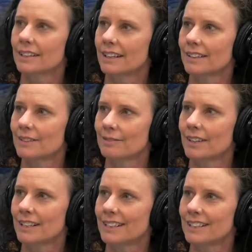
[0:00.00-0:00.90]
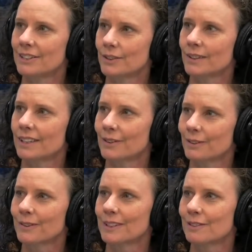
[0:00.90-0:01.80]
um, and He's doing it
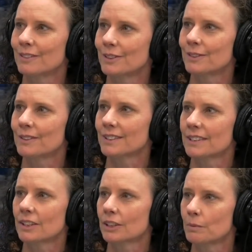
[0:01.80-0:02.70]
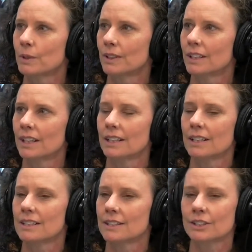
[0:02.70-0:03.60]
through individuals in our community, and
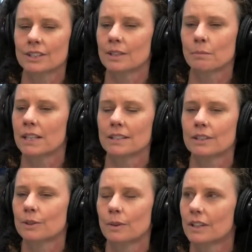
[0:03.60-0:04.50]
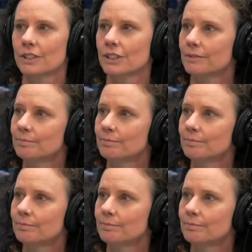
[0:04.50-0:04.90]
it's just amazing to watch.